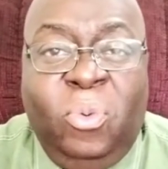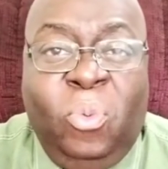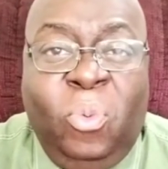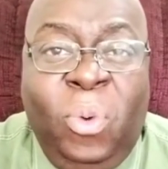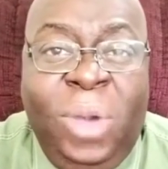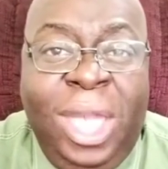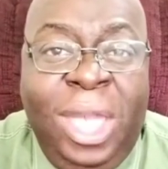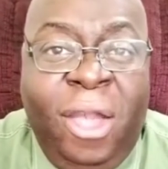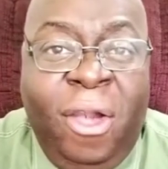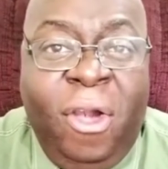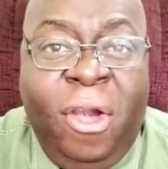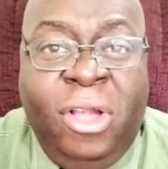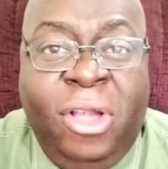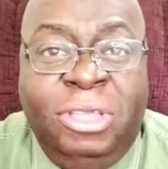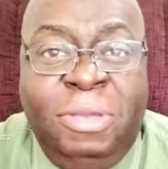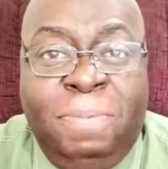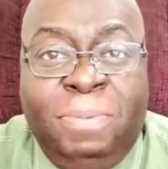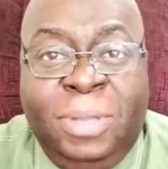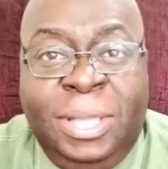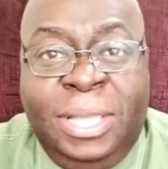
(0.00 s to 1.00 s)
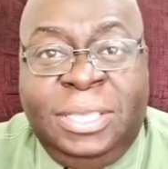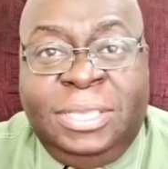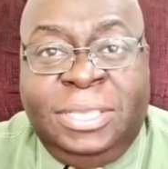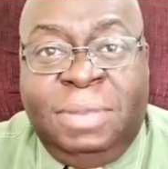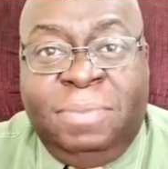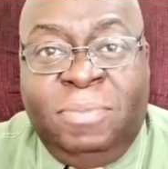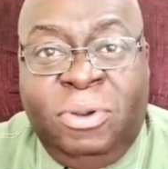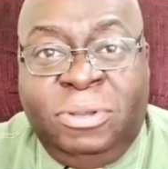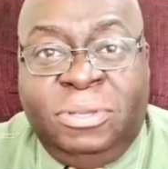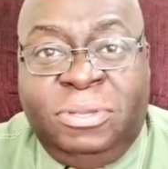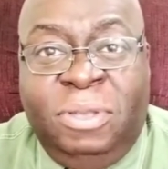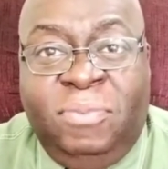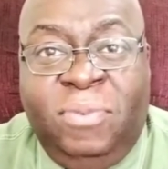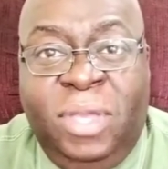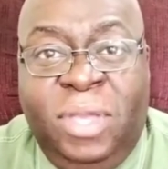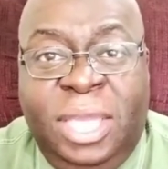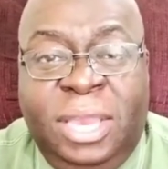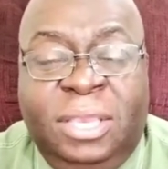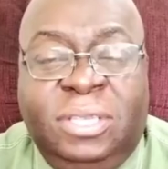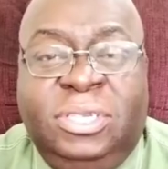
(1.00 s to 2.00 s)
Where are you placing most
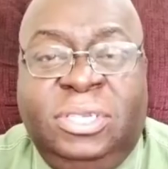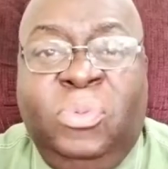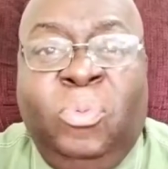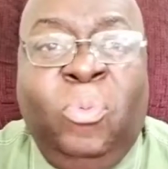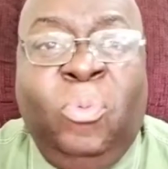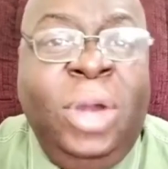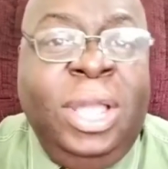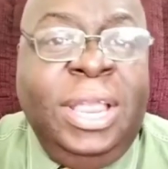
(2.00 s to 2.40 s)
of your energy?